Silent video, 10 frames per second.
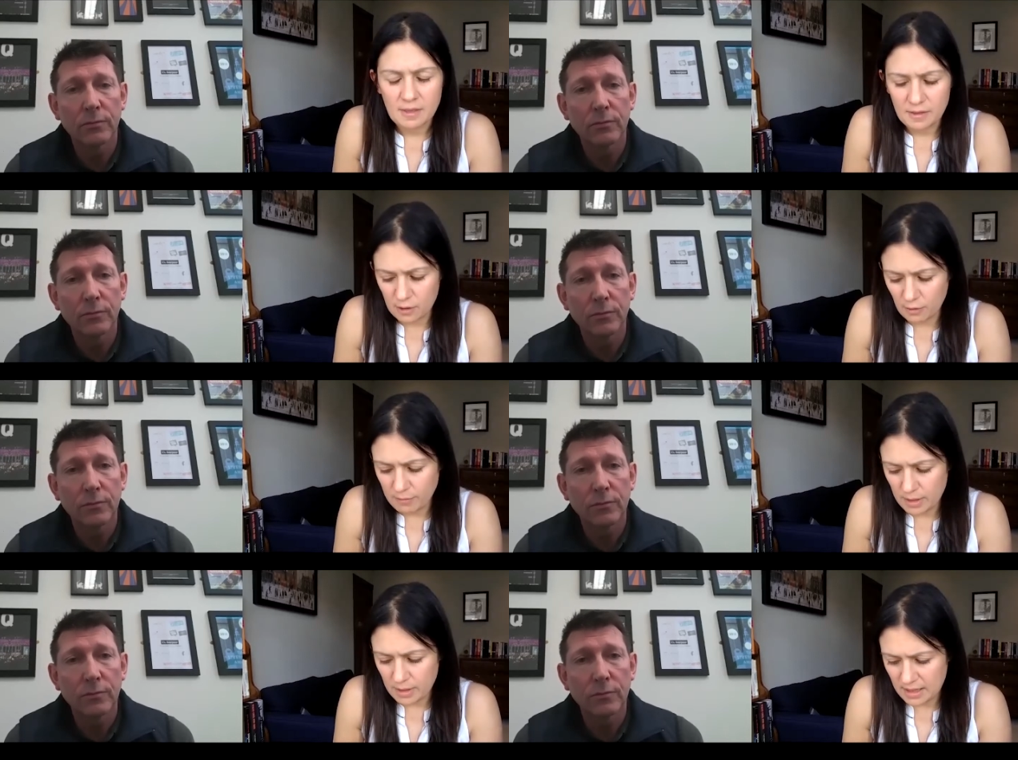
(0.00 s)
Speaker 1: The
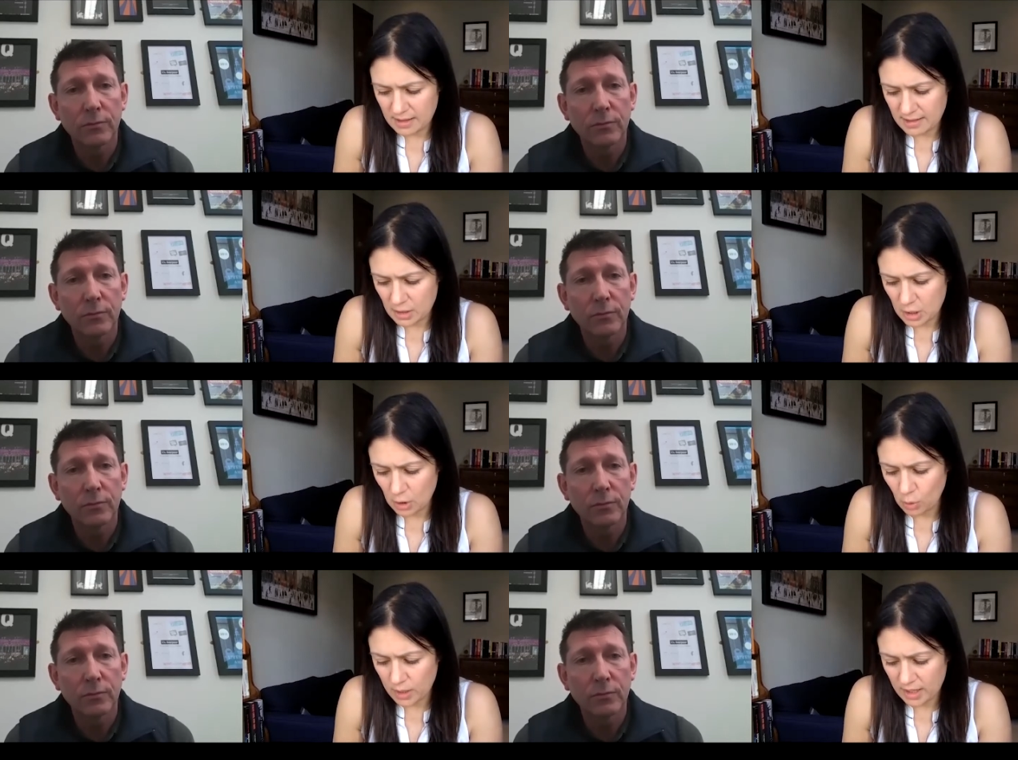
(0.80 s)
government is
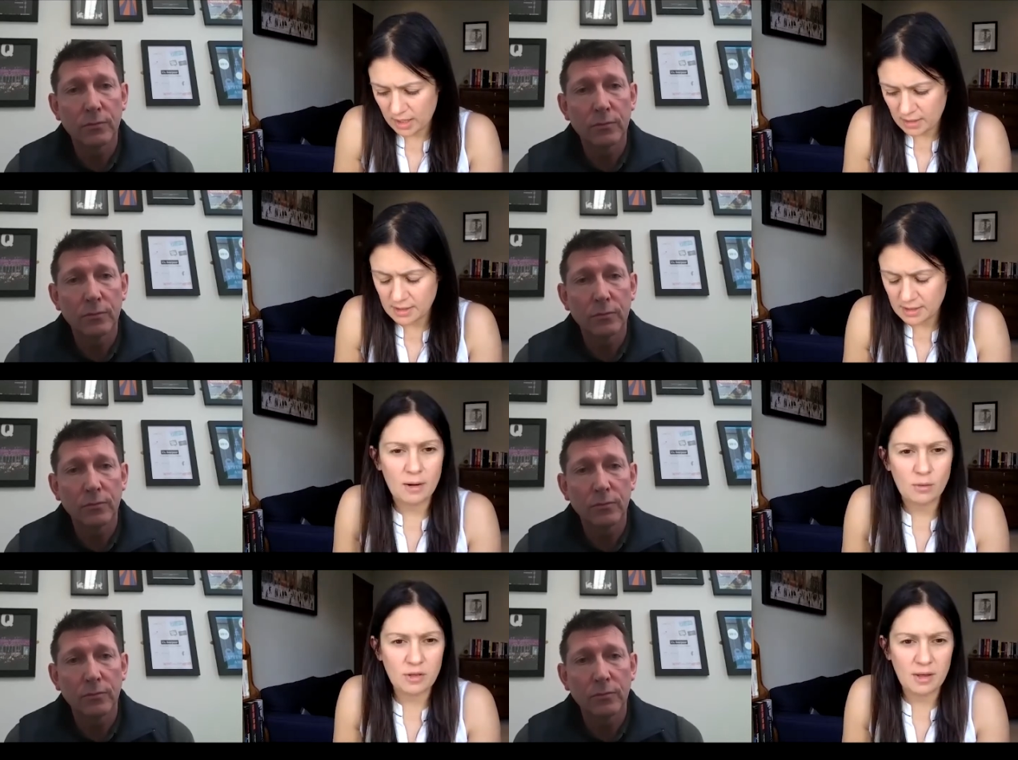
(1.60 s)
looking
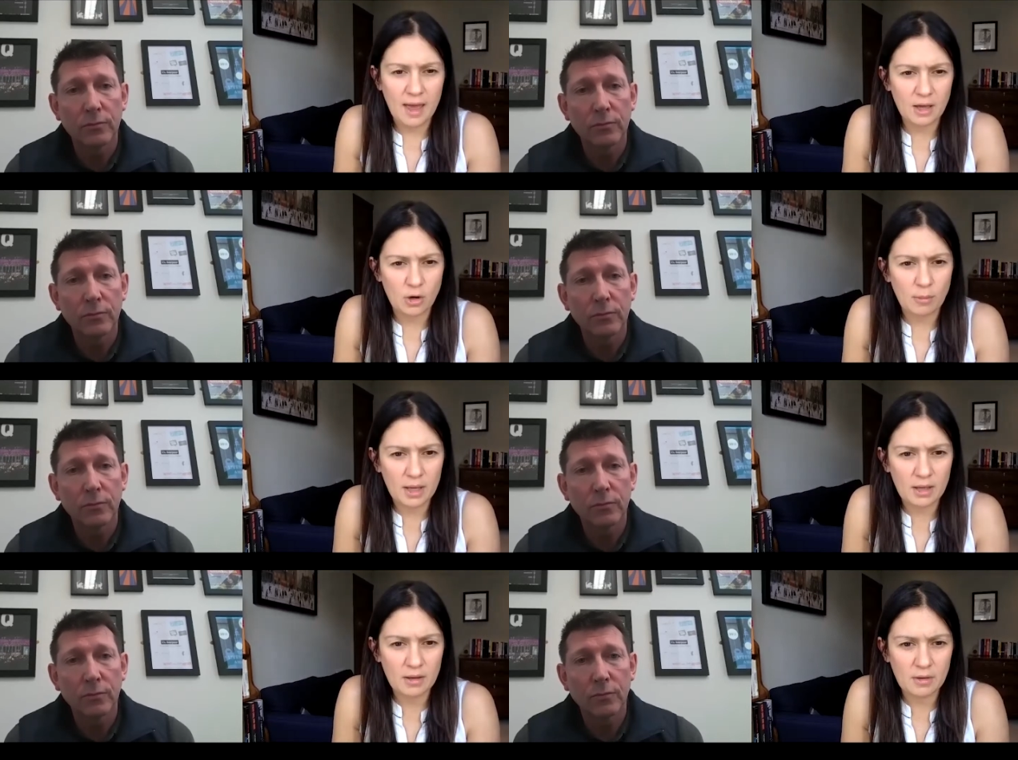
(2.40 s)
now to
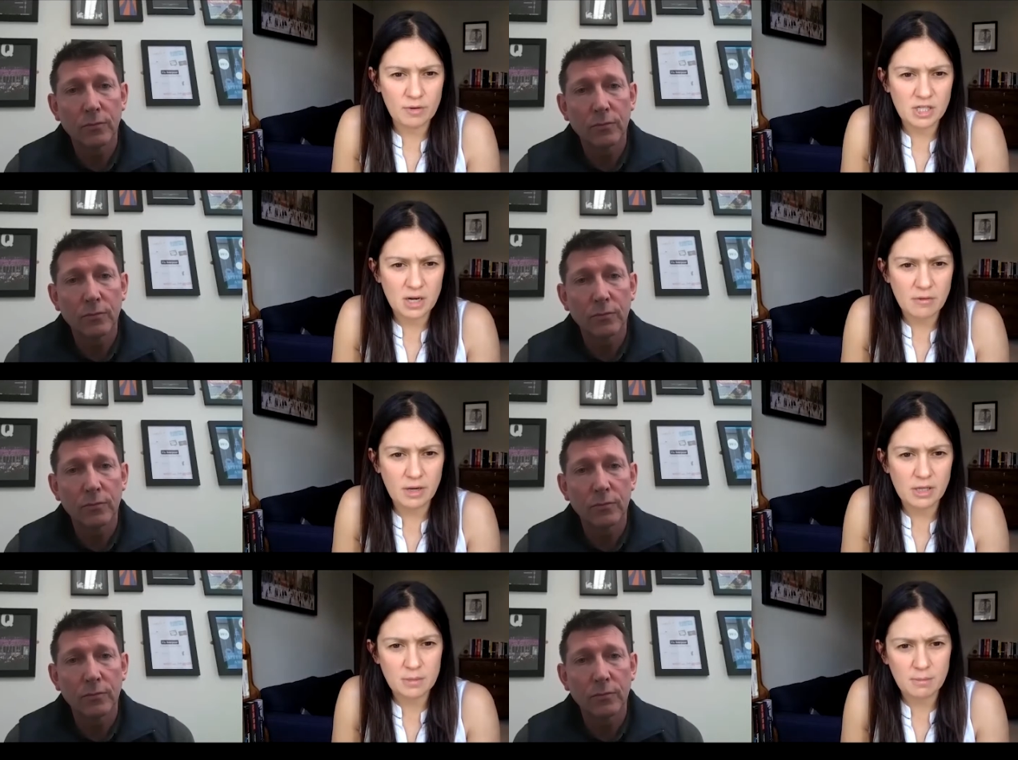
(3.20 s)
economic
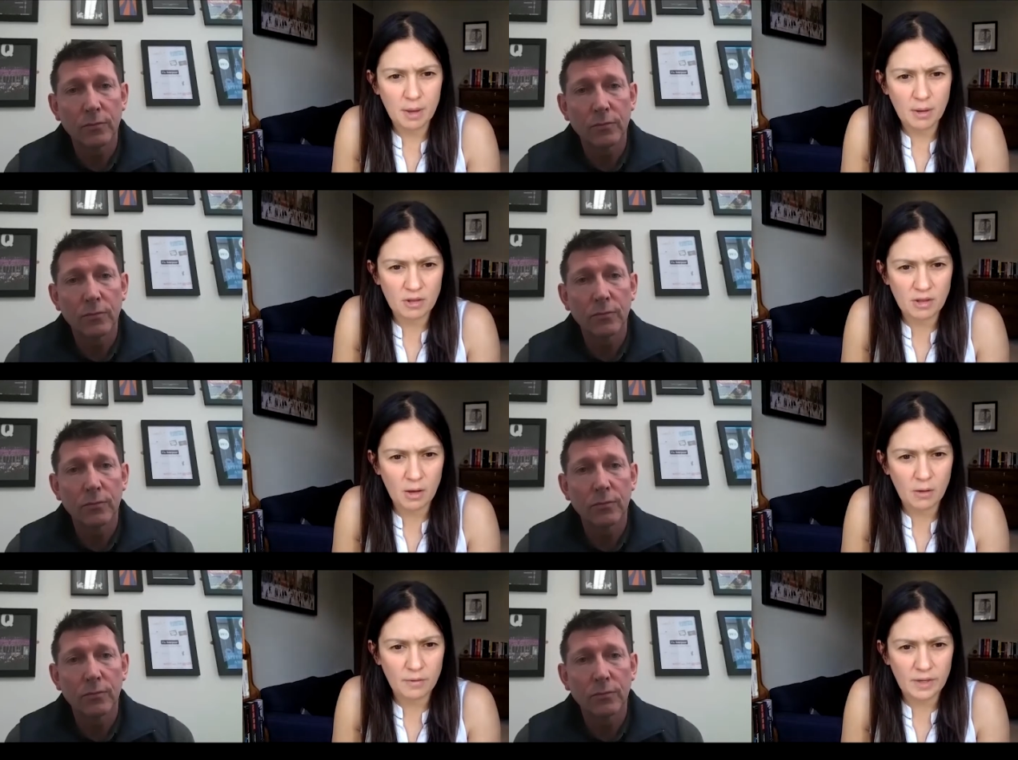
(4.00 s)
regeneration post
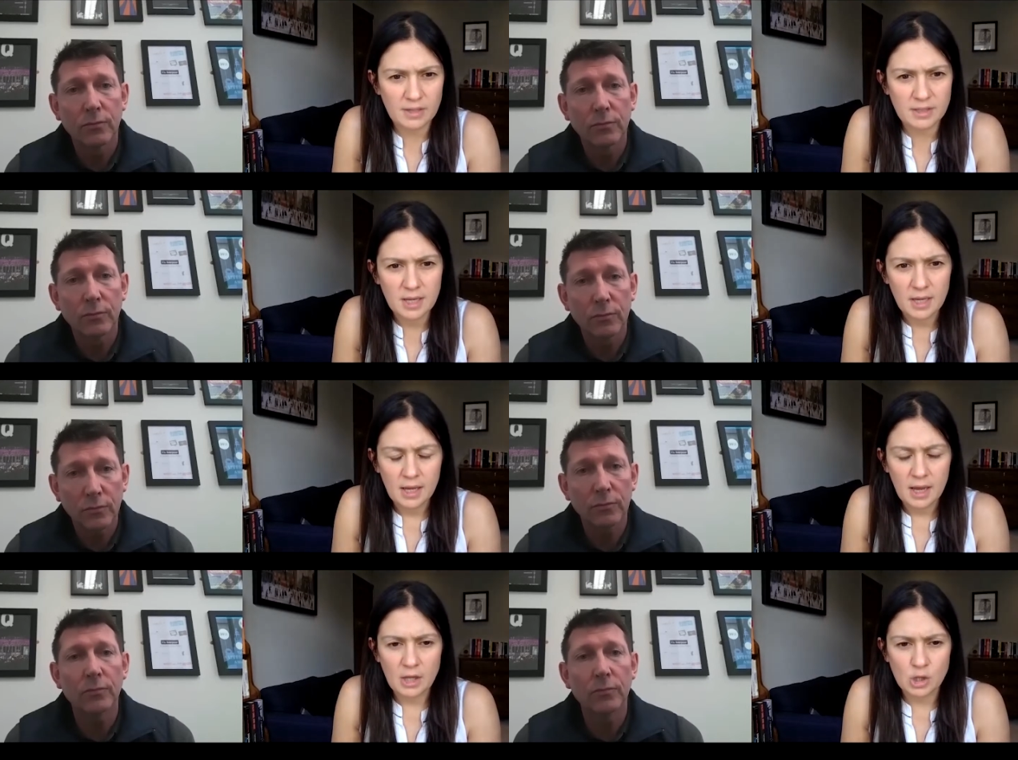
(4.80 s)
COVID
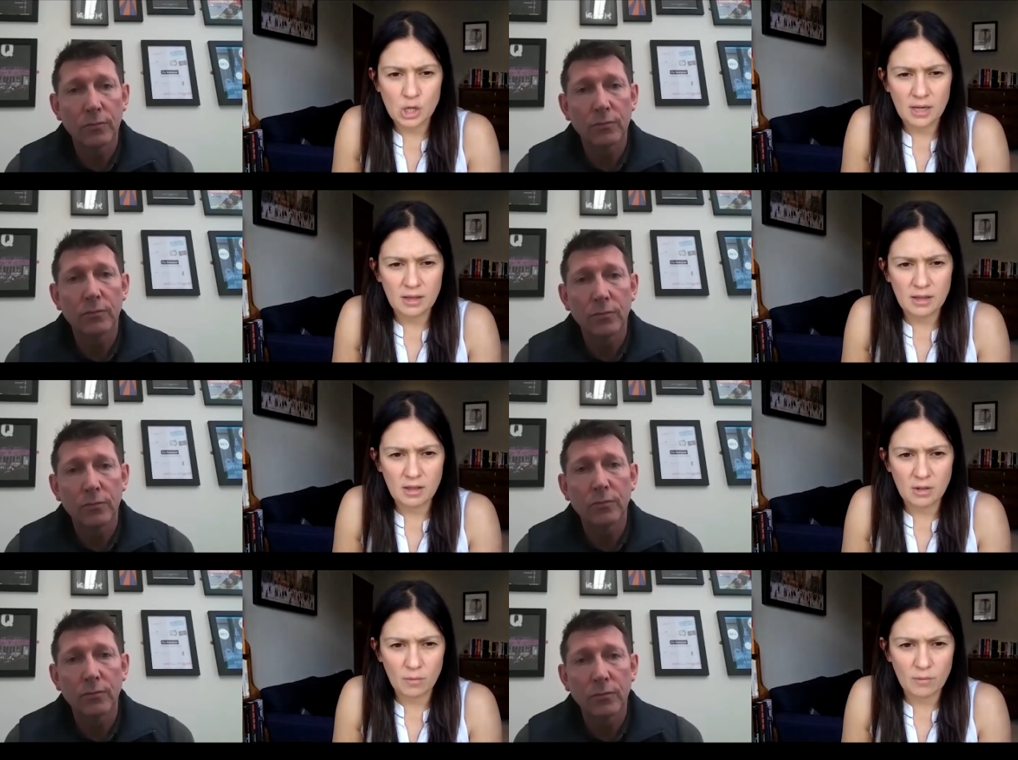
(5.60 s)
and trying to
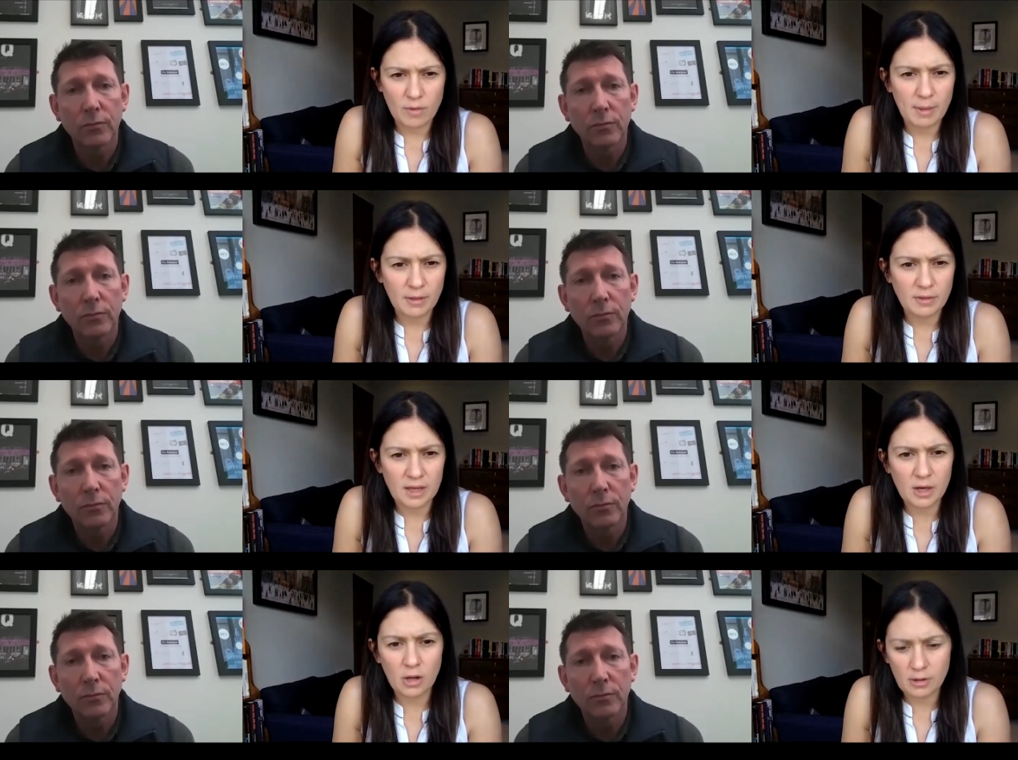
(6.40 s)
sort of rebuild the
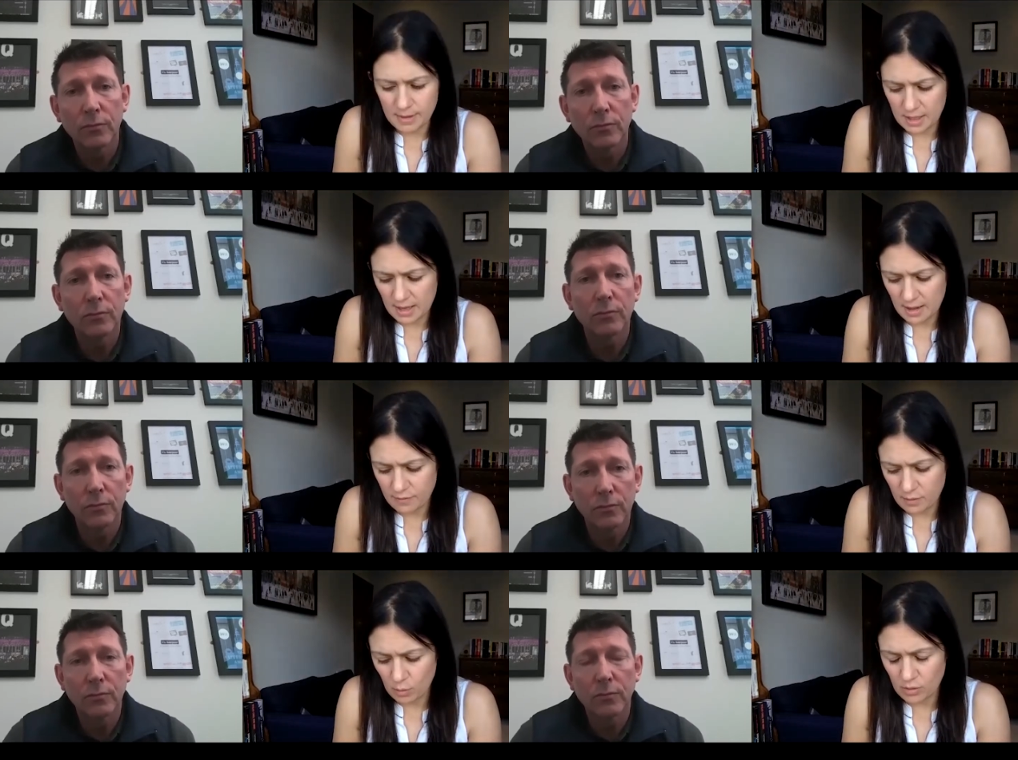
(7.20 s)
economy
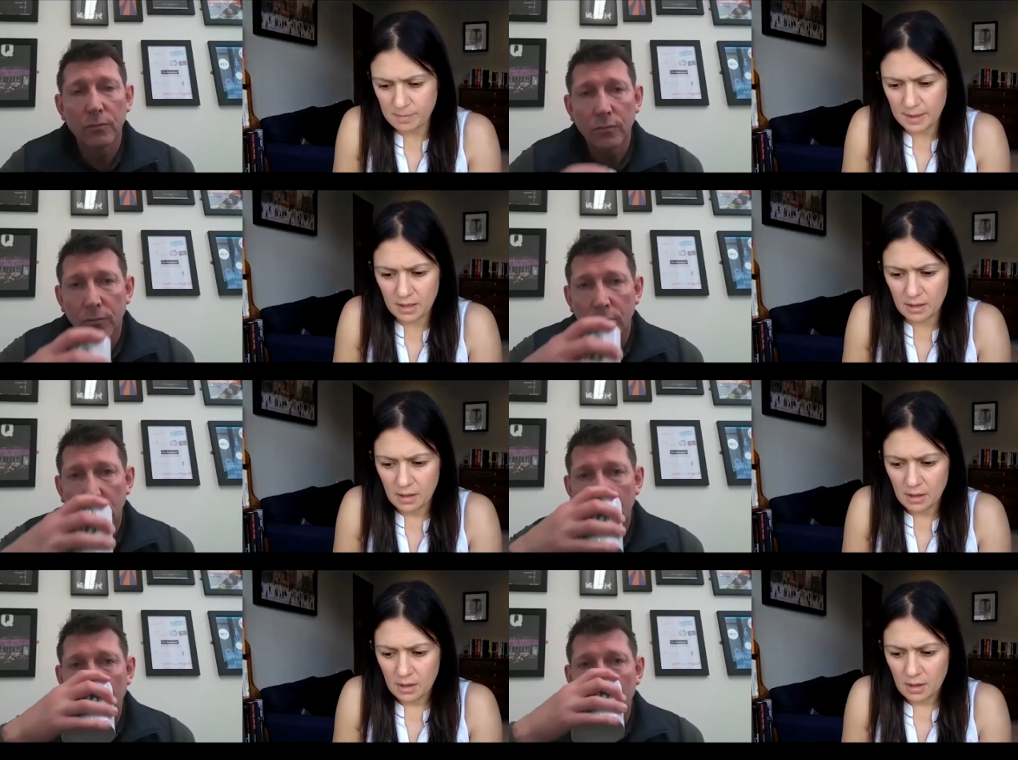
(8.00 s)
after what's been a
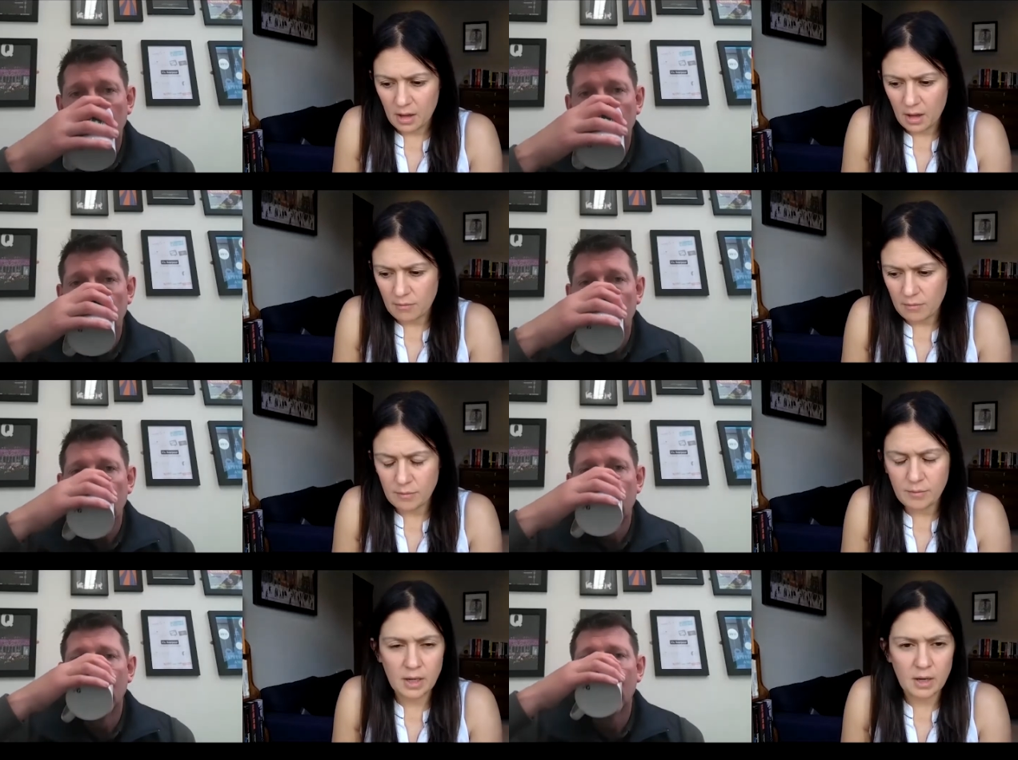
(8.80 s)
a you